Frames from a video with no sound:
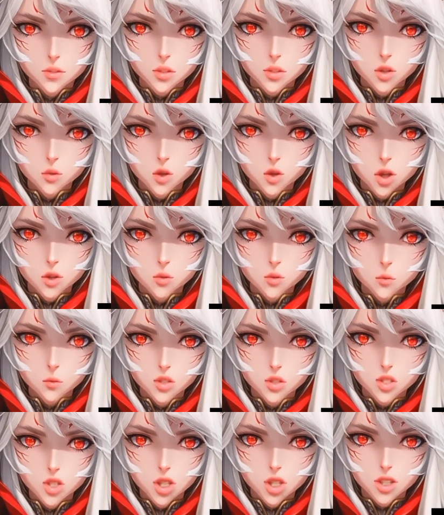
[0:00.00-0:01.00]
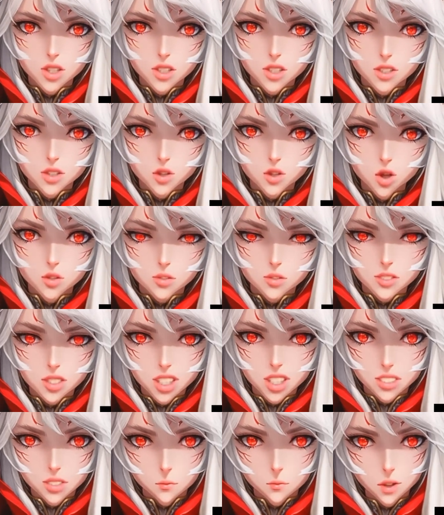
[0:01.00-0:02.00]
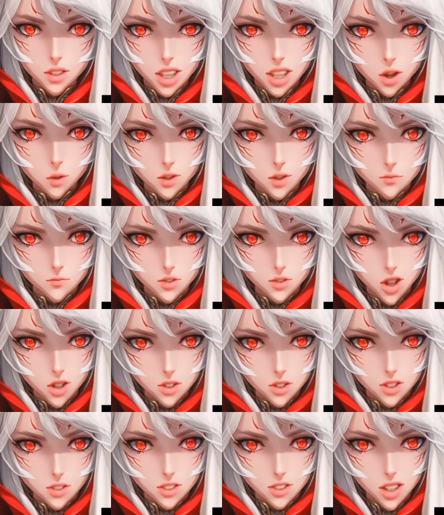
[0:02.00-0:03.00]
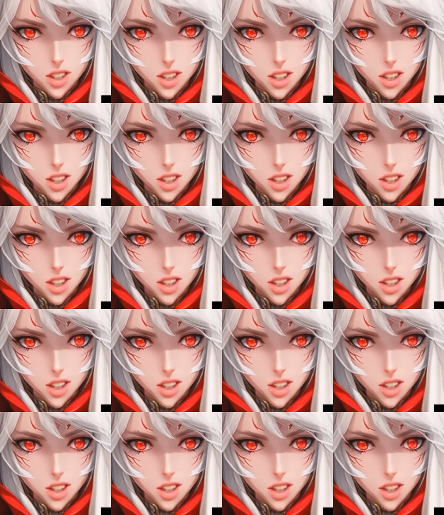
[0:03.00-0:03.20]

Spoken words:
The ground was shaking, and all the tents by now had fallen.